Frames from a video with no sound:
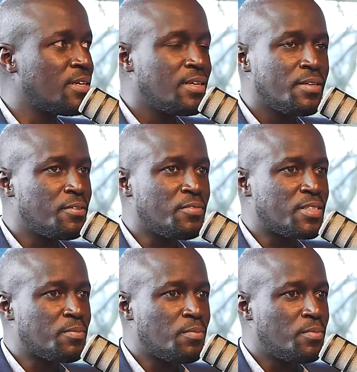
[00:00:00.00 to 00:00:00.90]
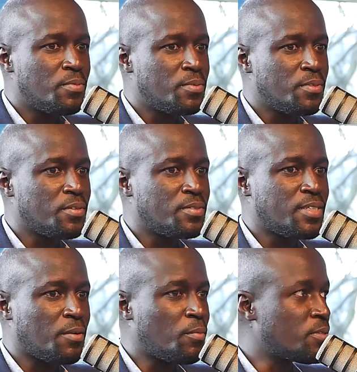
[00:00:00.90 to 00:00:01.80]
if it's
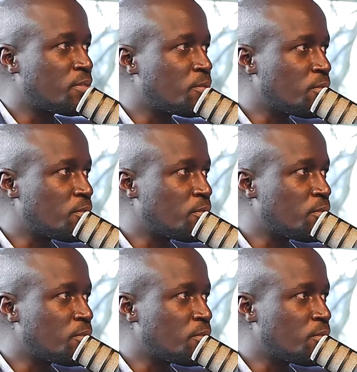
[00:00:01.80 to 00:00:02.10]
chatbots to